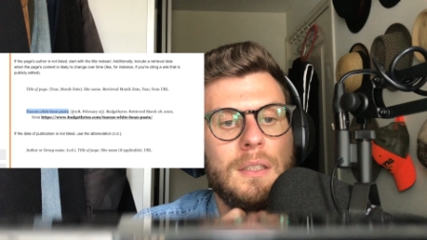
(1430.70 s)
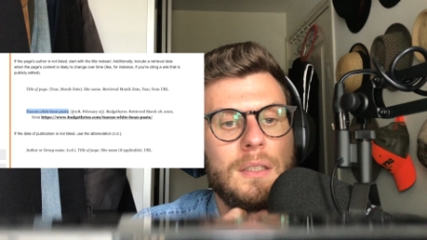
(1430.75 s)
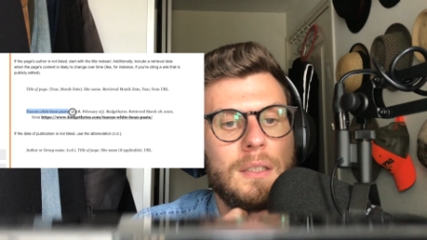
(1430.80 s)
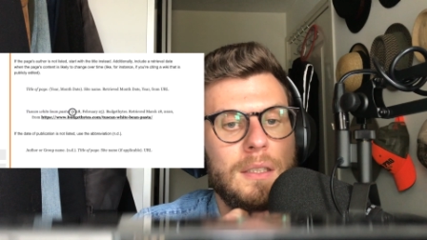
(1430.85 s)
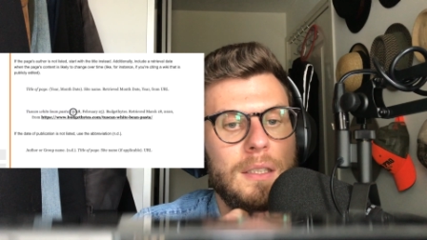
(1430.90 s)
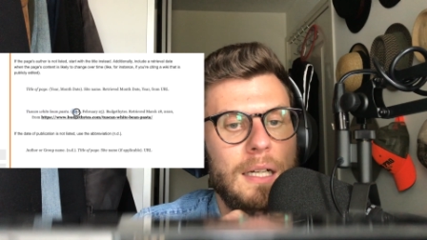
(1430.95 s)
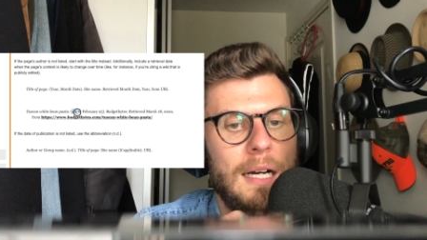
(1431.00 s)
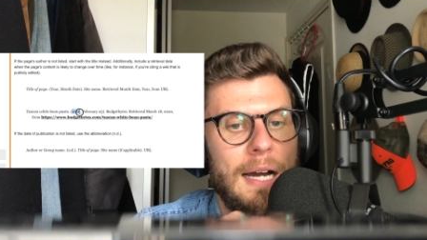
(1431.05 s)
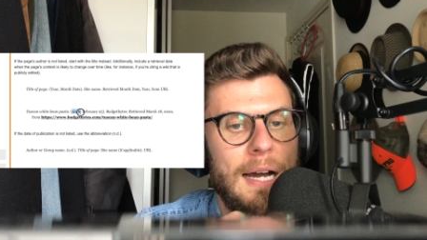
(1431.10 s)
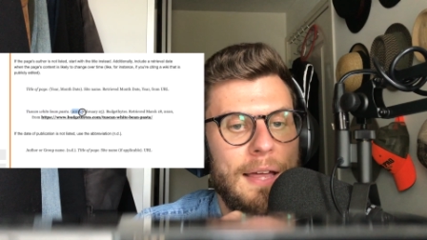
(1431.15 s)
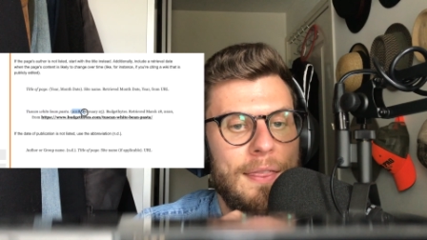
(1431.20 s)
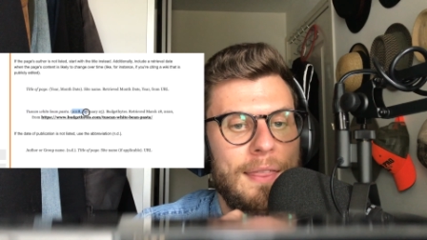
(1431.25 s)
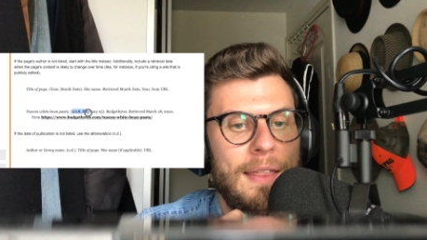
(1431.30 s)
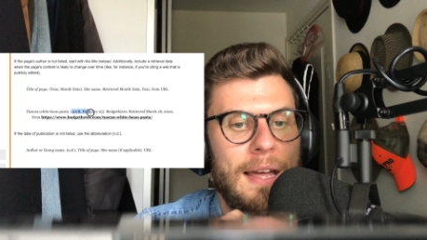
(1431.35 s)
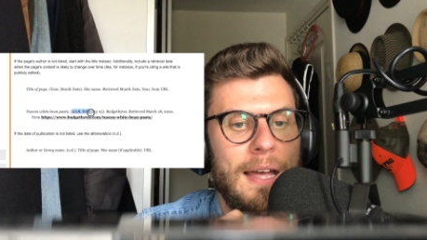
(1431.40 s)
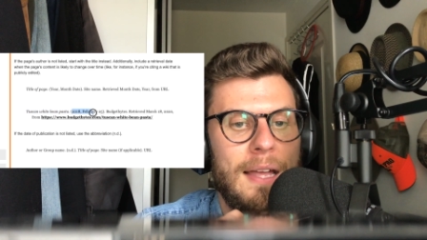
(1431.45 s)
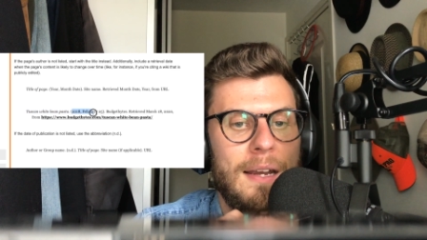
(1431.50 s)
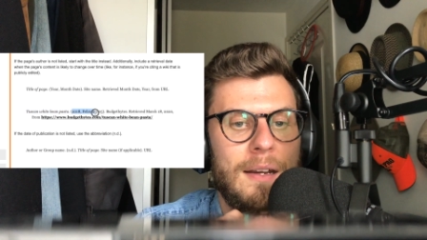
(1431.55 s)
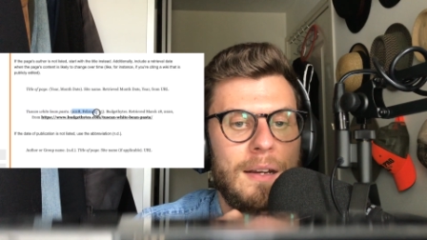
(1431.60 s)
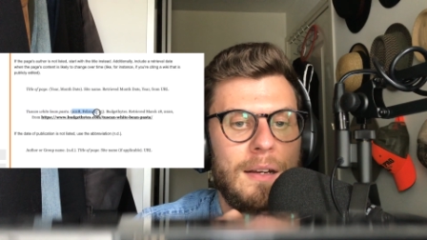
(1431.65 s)
and
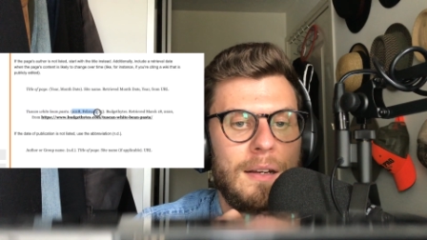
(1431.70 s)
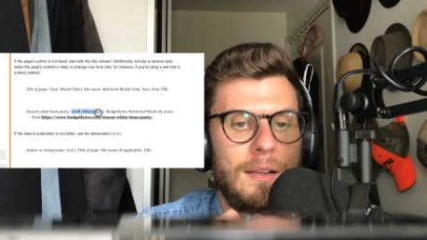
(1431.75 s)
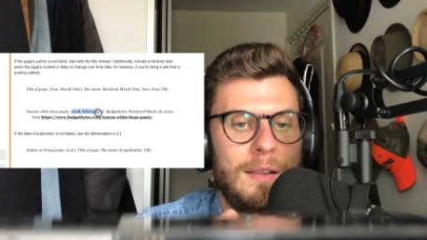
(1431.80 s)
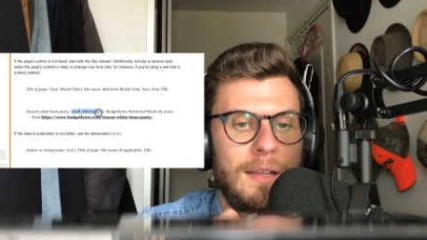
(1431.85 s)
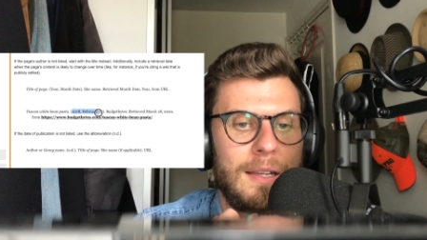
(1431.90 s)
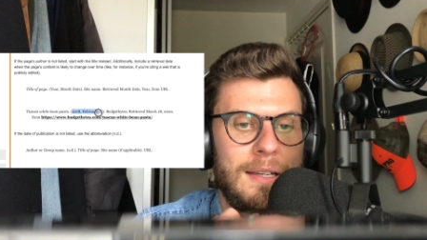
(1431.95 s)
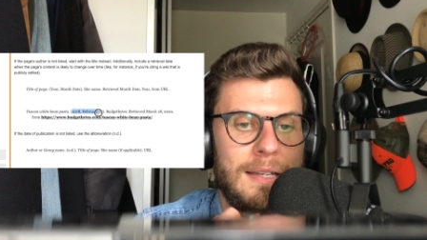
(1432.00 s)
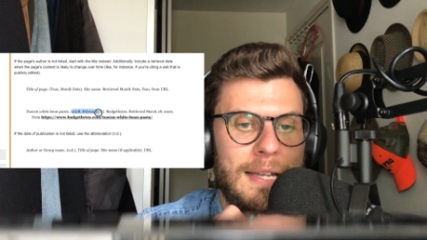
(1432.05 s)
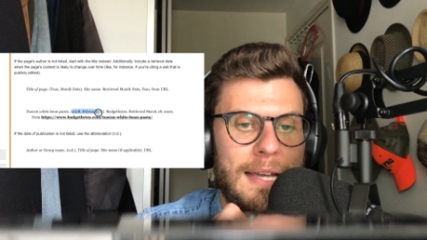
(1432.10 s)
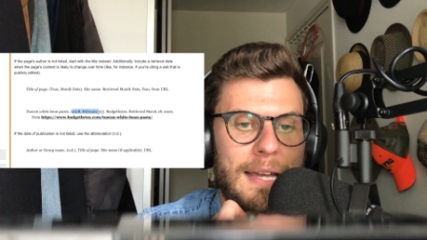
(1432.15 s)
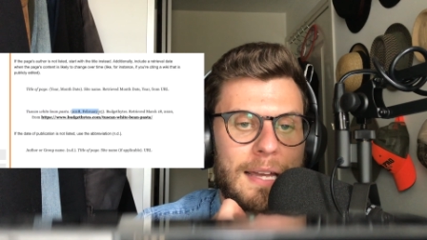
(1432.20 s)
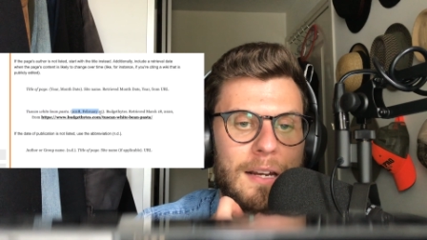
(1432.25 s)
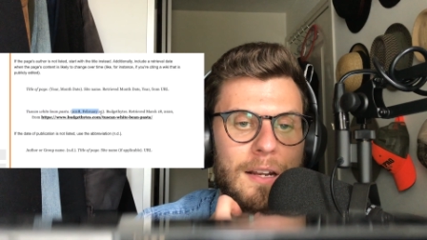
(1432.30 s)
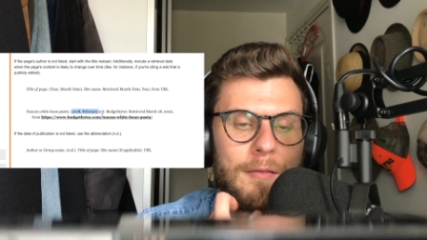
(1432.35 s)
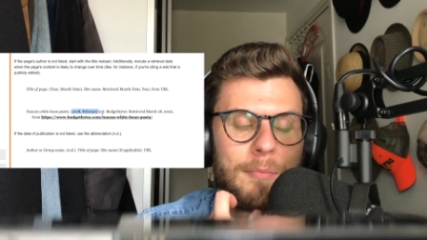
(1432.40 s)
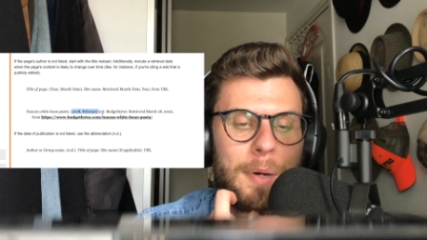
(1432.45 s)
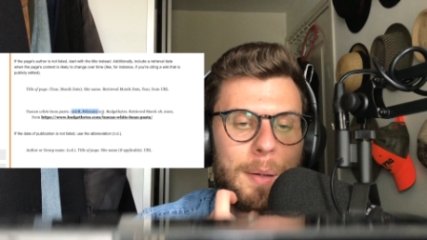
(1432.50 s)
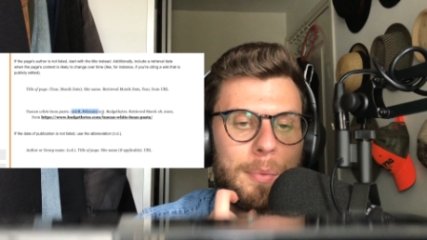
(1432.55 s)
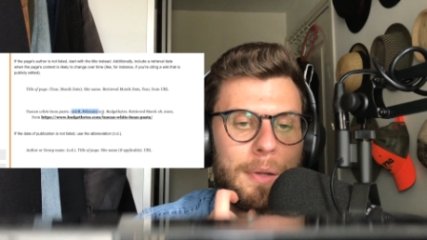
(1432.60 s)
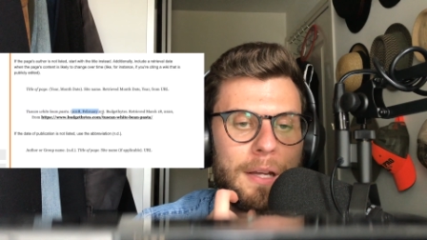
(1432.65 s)
then the date of
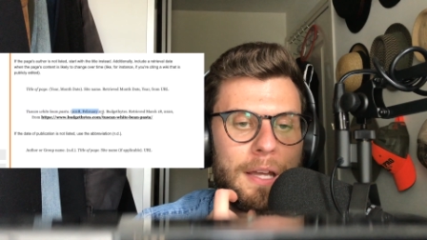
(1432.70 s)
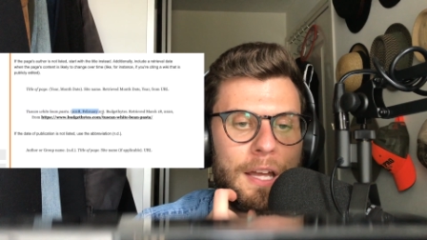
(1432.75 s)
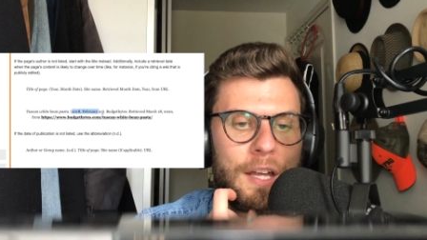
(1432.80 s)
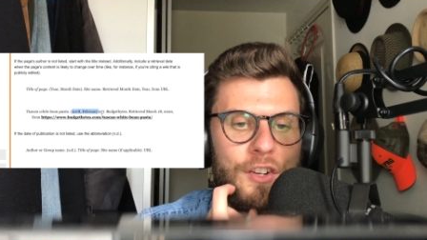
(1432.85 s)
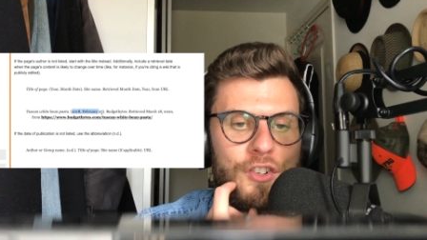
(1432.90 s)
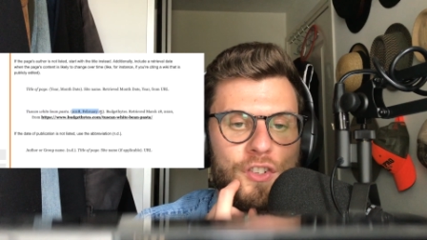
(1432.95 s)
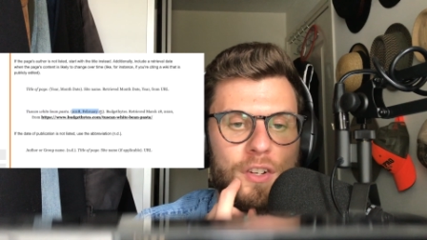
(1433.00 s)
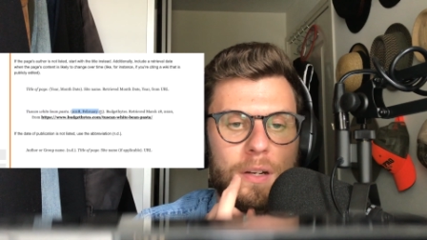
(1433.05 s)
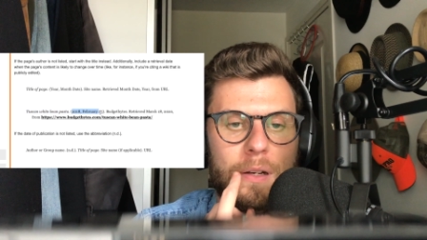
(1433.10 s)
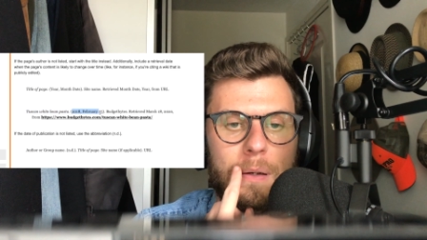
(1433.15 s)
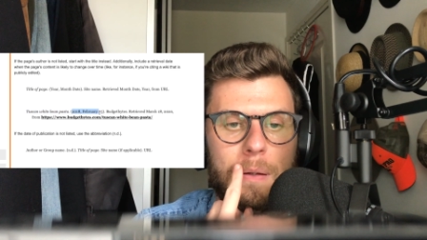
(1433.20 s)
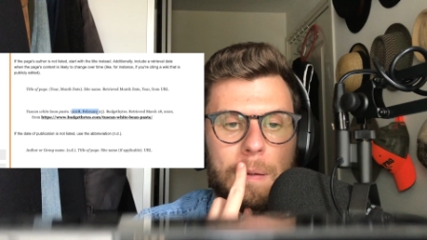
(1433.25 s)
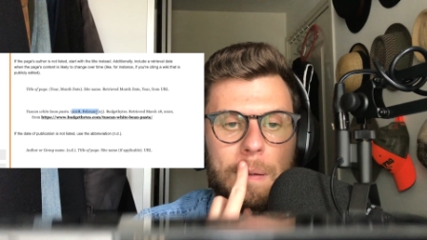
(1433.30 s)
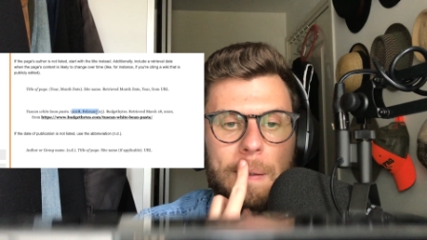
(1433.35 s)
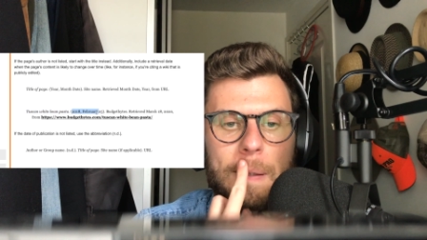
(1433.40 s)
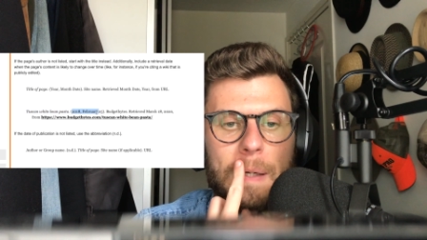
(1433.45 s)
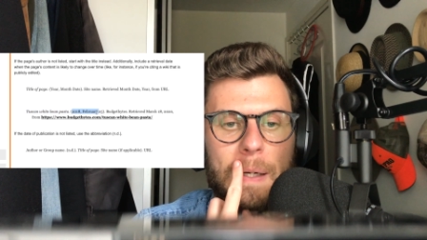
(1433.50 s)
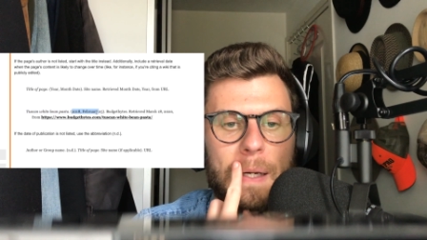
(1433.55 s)
publication,